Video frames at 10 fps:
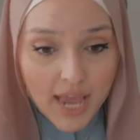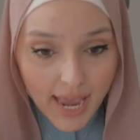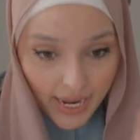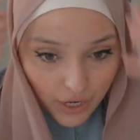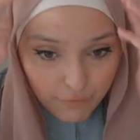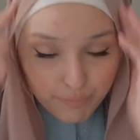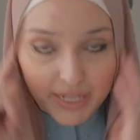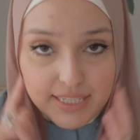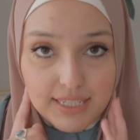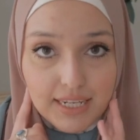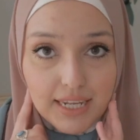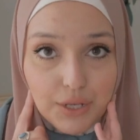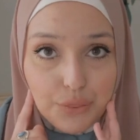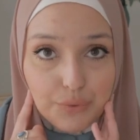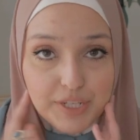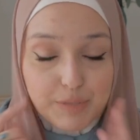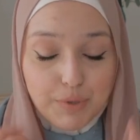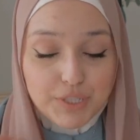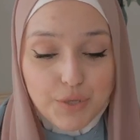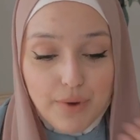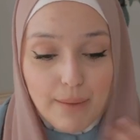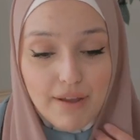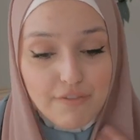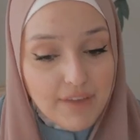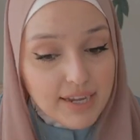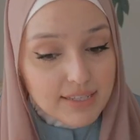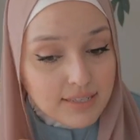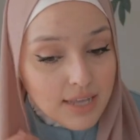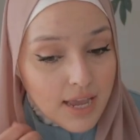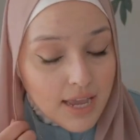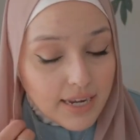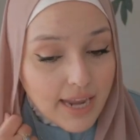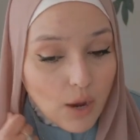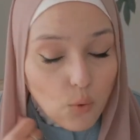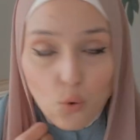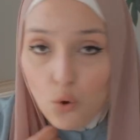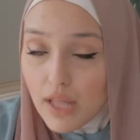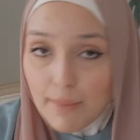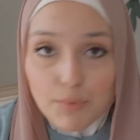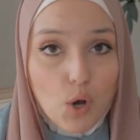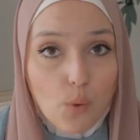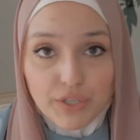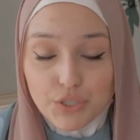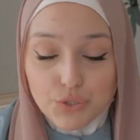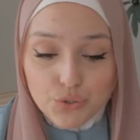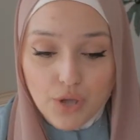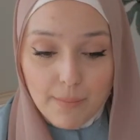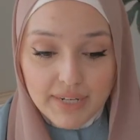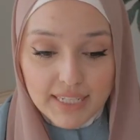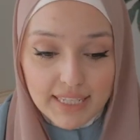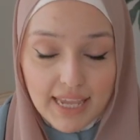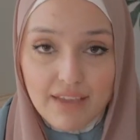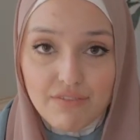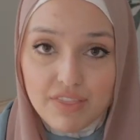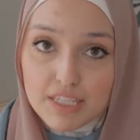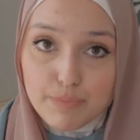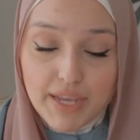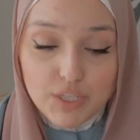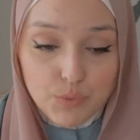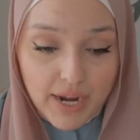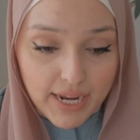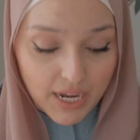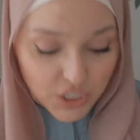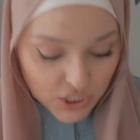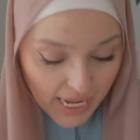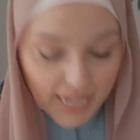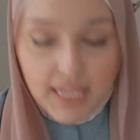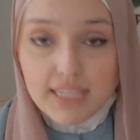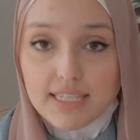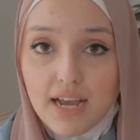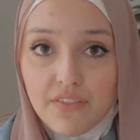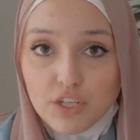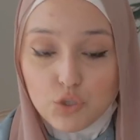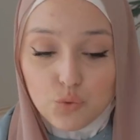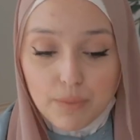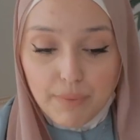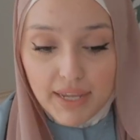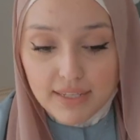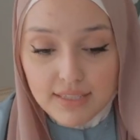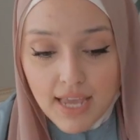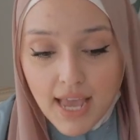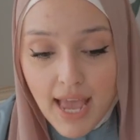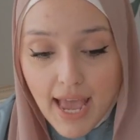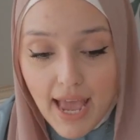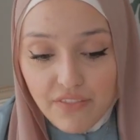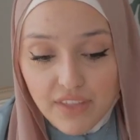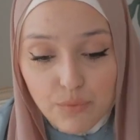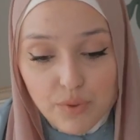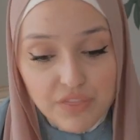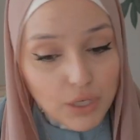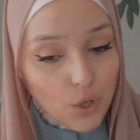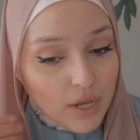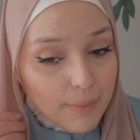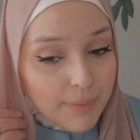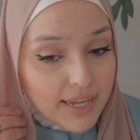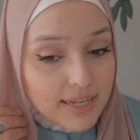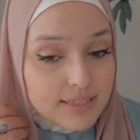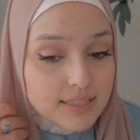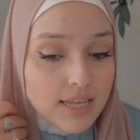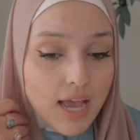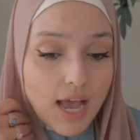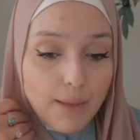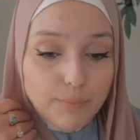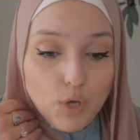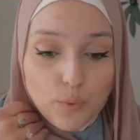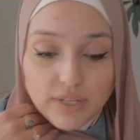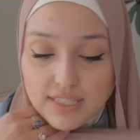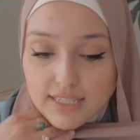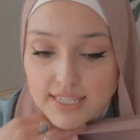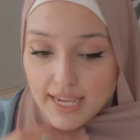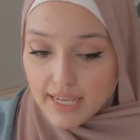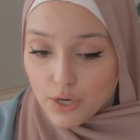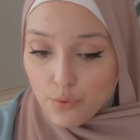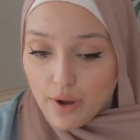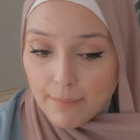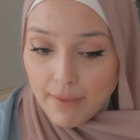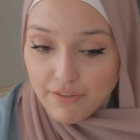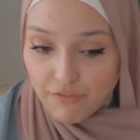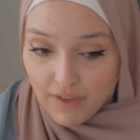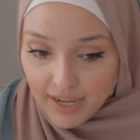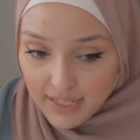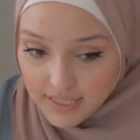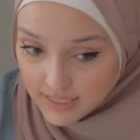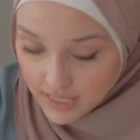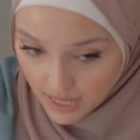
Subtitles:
and I've pinned it in 3 spots around my face. Now all I'm going to do, I'm going to leave this piece right here just hanging down, that shorter piece, and then with the longer piece I'm going to take it around my face,